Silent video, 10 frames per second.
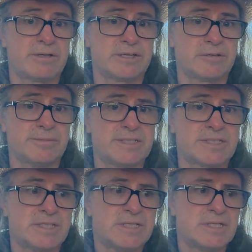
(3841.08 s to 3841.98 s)
a little
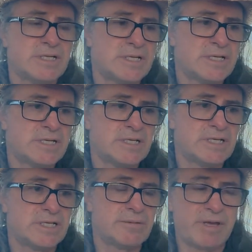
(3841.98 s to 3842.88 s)
bit.
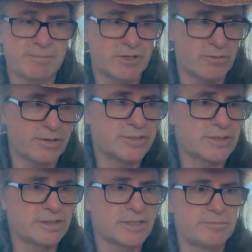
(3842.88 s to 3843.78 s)
That make me cringe
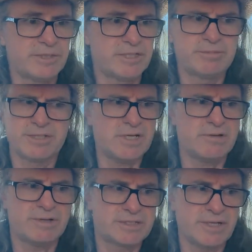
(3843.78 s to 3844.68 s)
a little bit, but
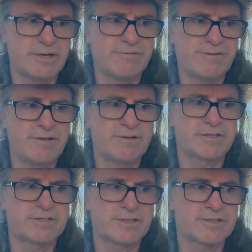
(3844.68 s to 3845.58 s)
no, it's not a failure.
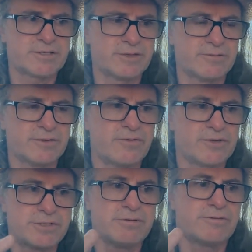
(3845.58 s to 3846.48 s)
It's just
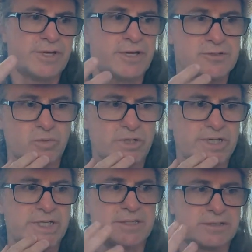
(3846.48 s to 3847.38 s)
there's two things.
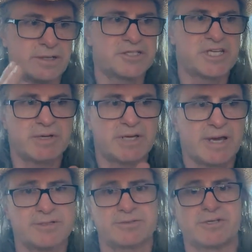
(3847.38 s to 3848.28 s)
One, it does seem to
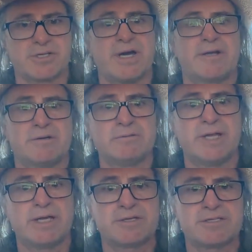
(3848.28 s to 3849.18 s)
cast a shadow.
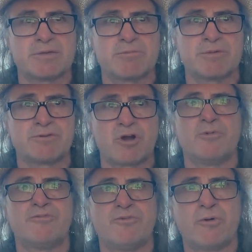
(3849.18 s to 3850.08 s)
Like I said, with
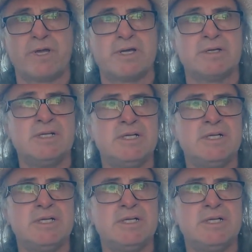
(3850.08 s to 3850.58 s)
Dermaphoria,